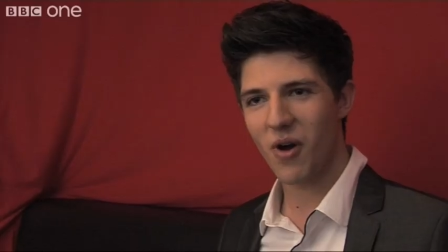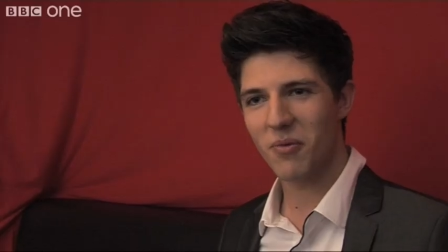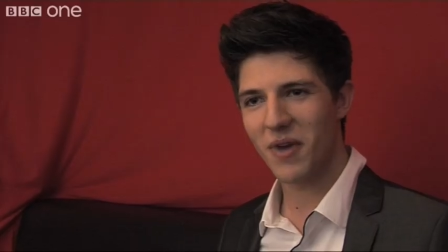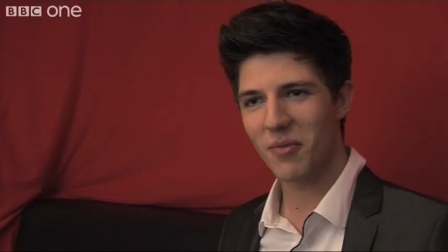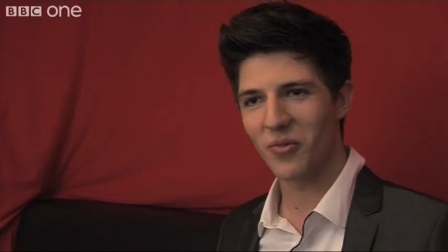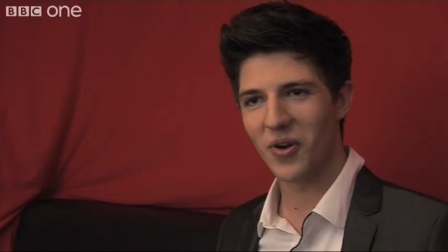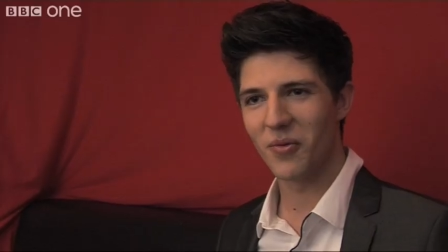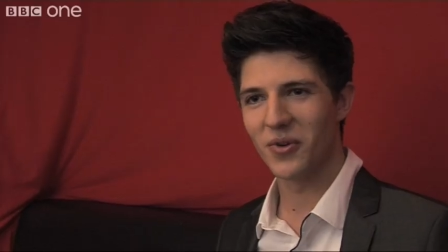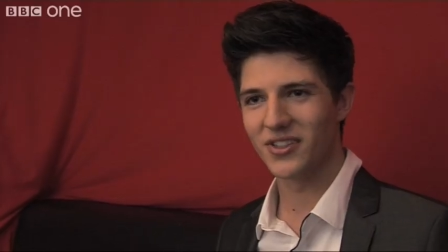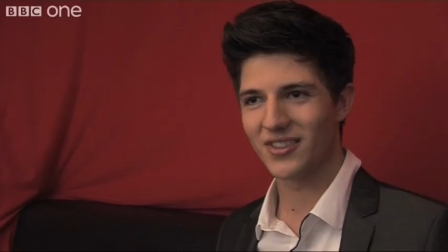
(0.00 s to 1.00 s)
one
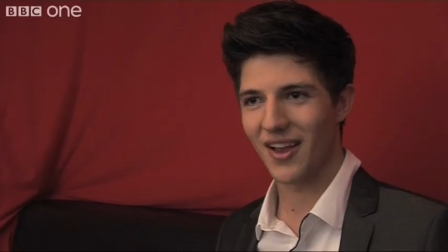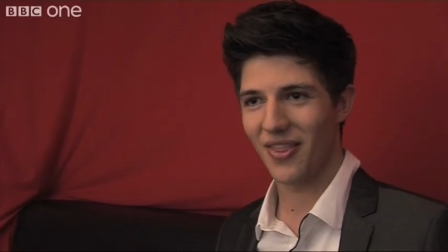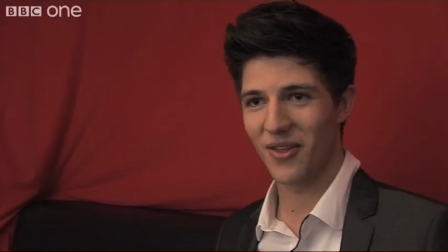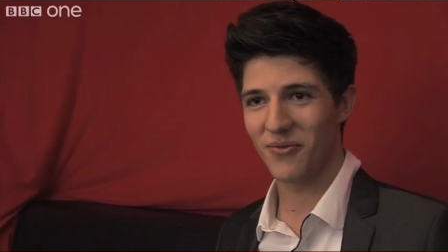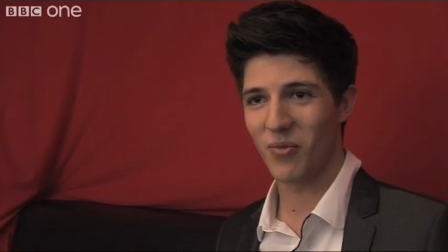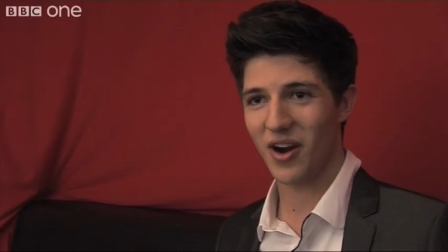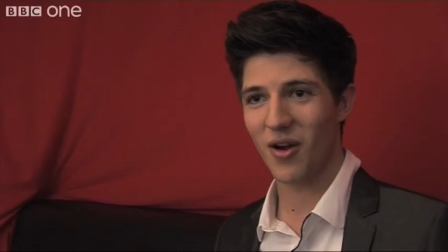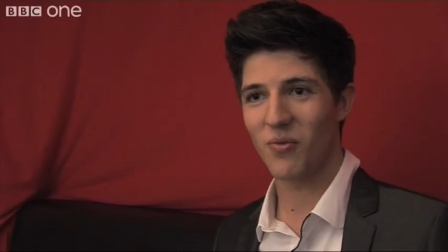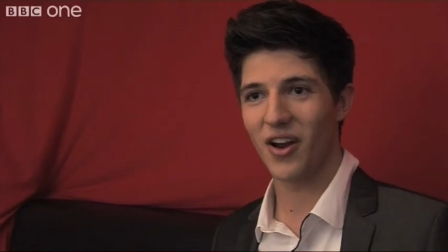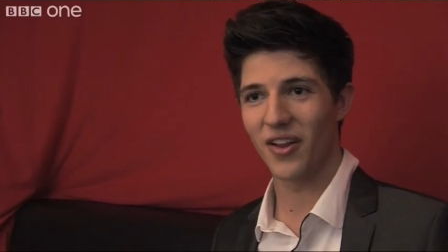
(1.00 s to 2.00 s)
memory was when
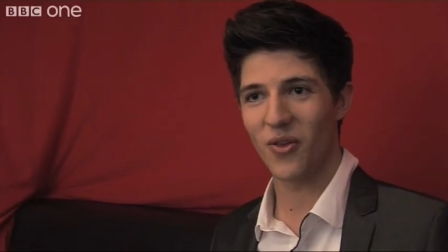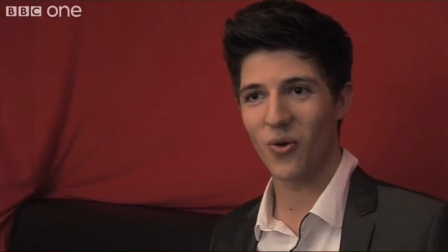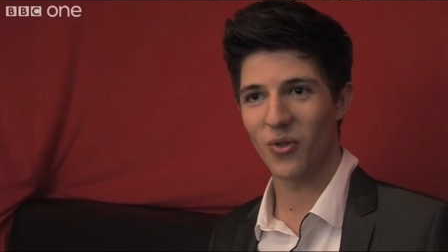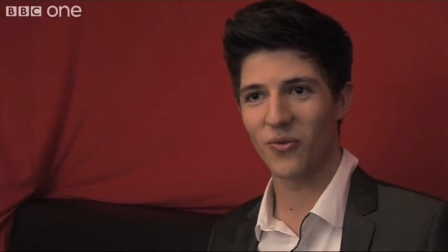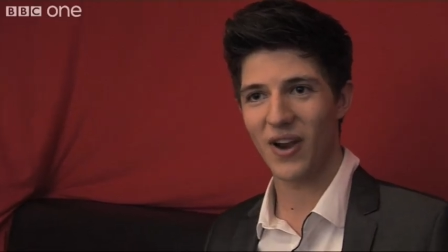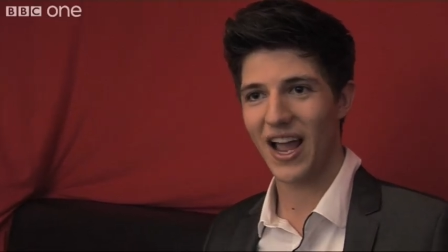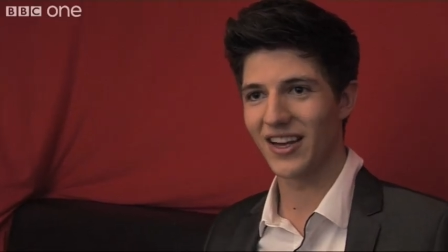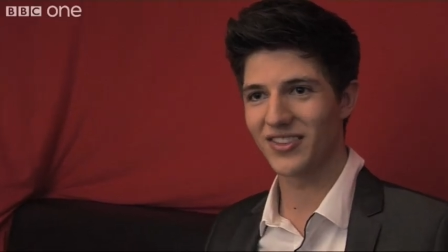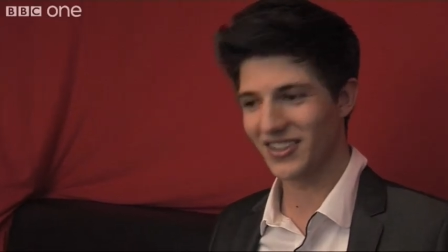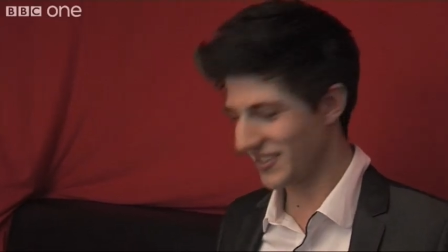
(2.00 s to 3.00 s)
I won and all the
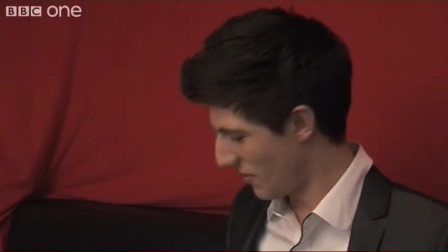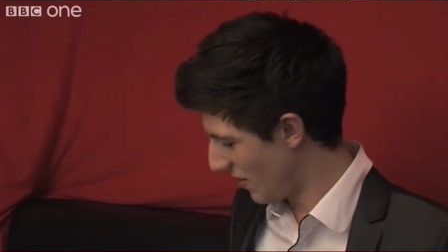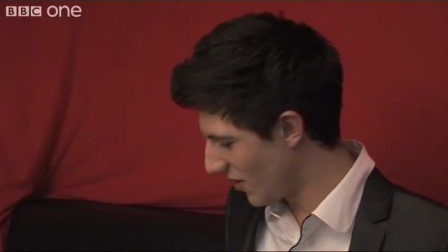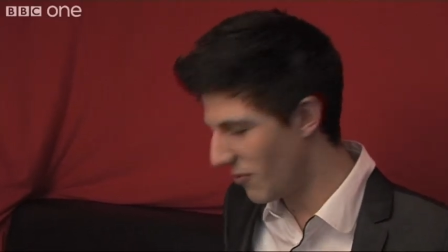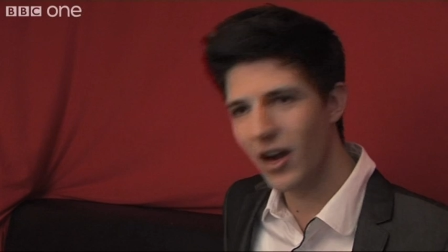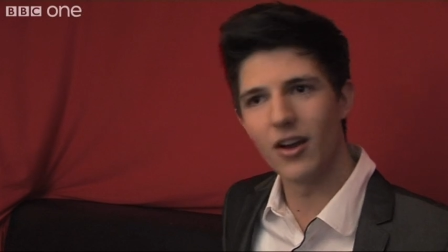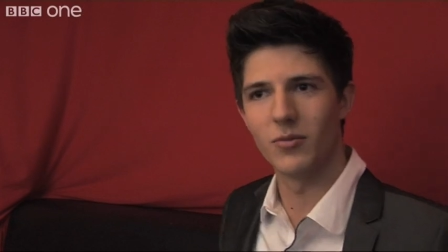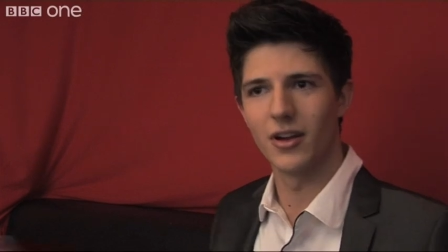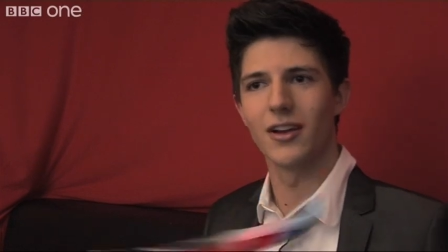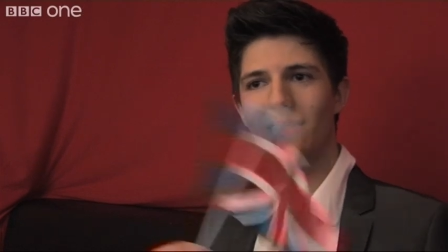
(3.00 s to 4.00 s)
flags just came up. I've got my
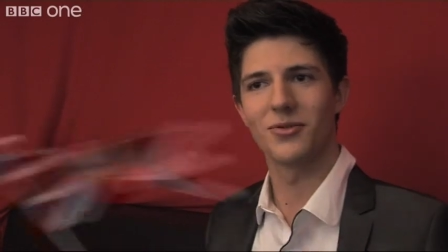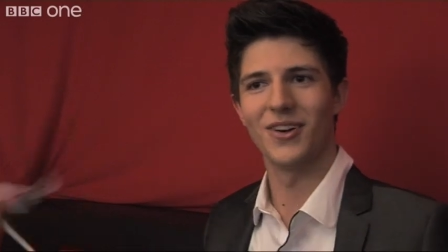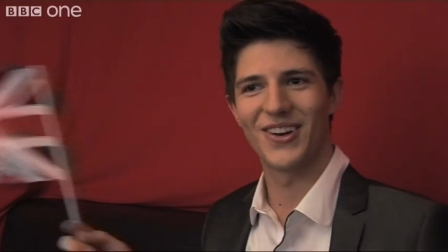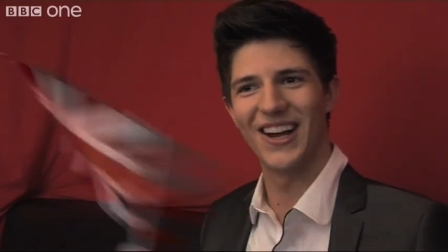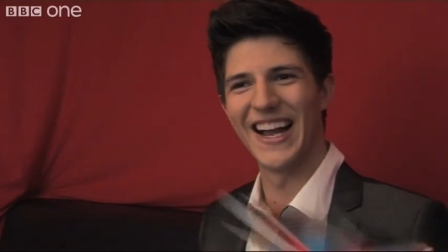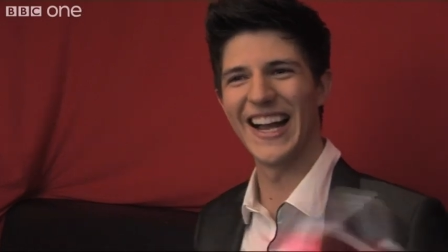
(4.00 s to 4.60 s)
own one here as well.